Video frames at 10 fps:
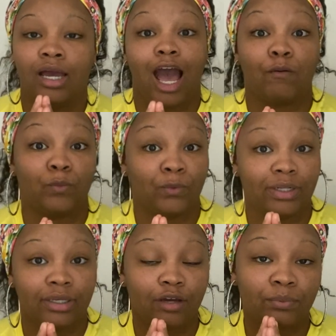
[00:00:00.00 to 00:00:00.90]
I would
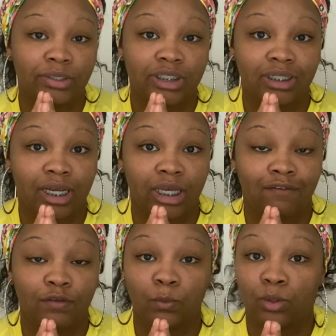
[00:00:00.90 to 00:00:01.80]
really appreciate
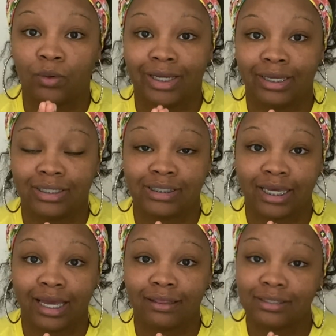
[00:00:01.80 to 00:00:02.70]
if you will go ahead and
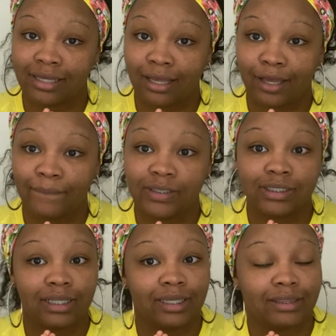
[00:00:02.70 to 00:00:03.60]
take out the time
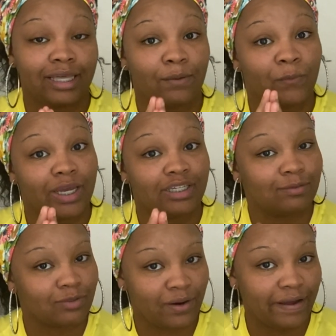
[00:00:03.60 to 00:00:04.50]
to click that red
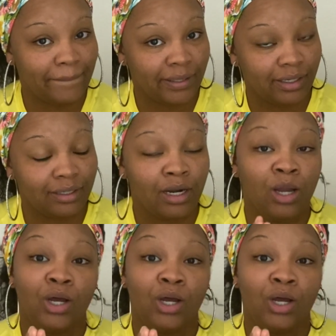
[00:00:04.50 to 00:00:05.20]
subscribe button